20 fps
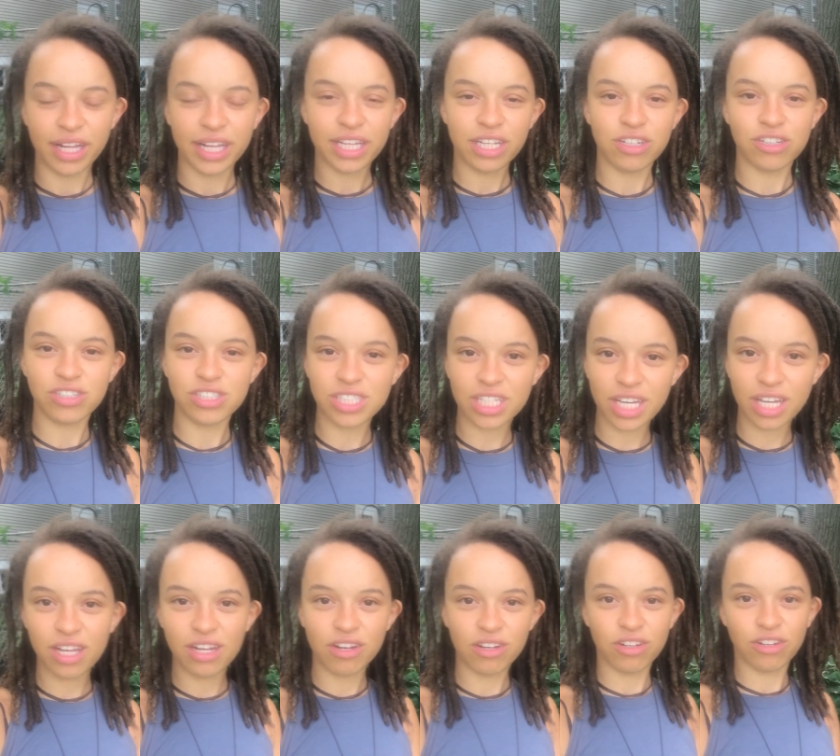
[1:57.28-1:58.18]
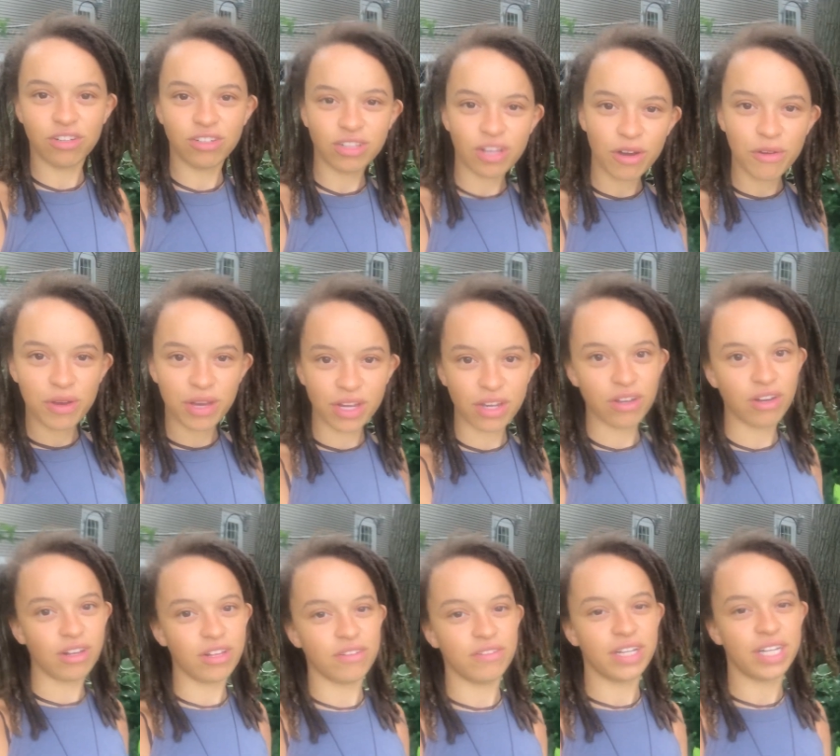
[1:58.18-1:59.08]
like your skin or you're glowing or
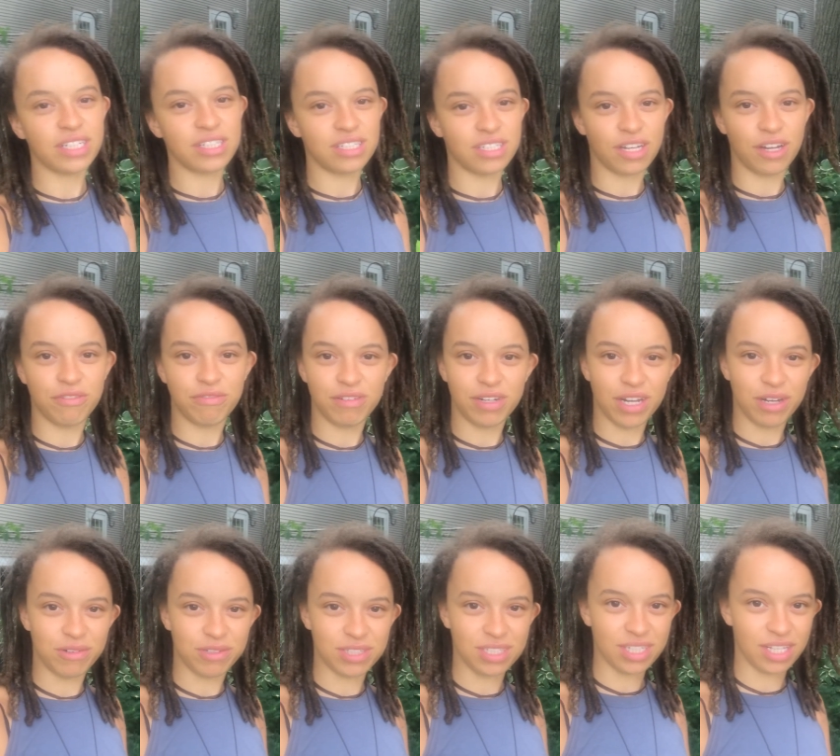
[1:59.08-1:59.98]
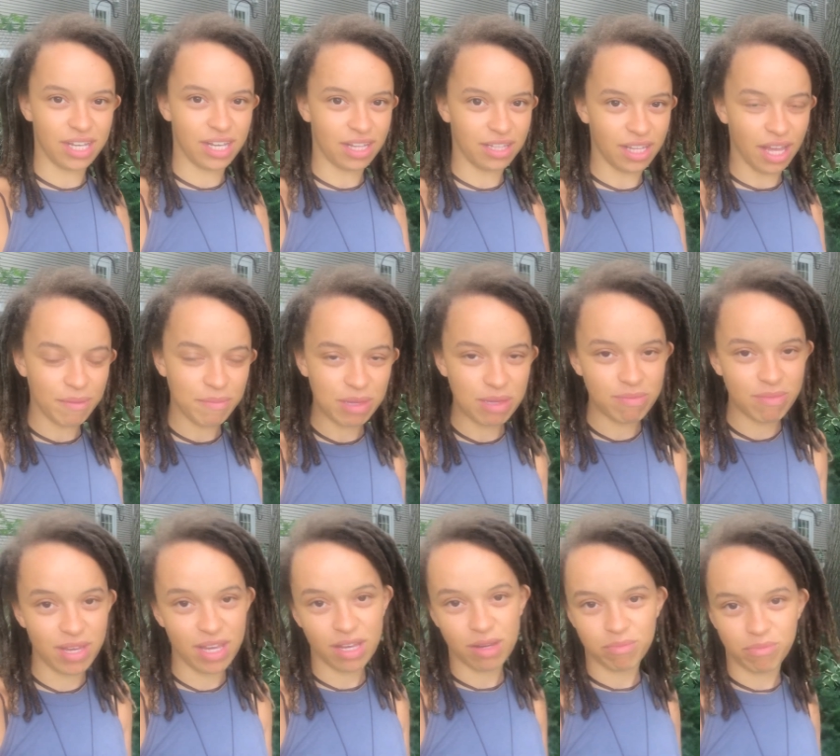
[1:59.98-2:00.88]
all of that stuff. And I was like, let me
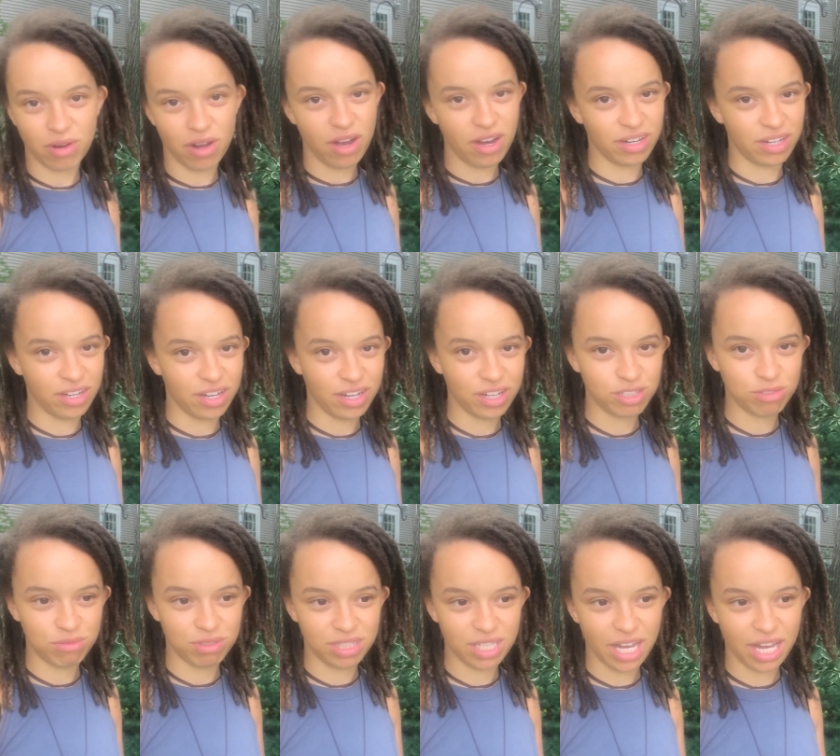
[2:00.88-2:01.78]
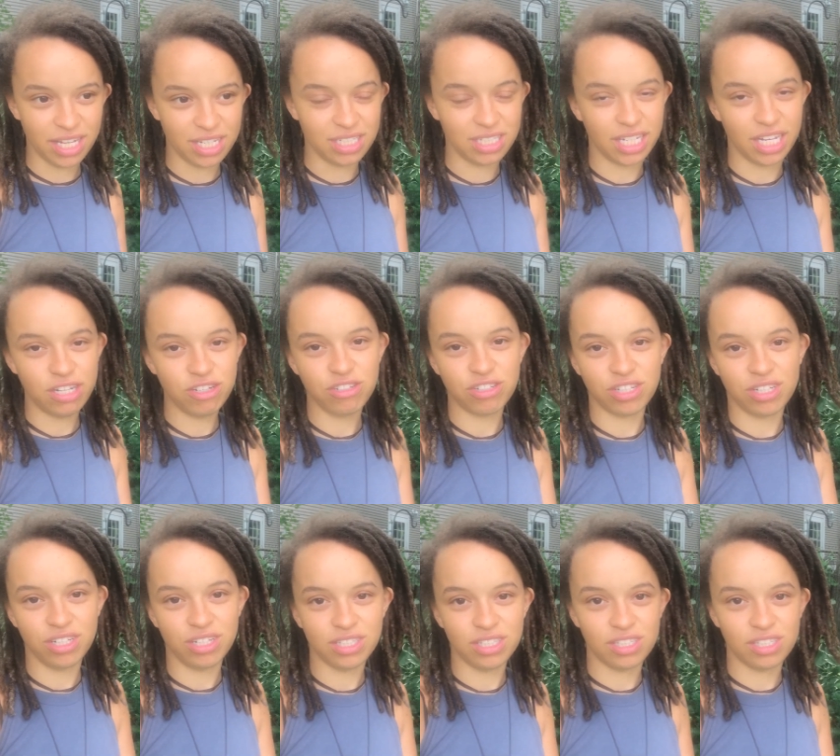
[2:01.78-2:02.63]
make products with that intention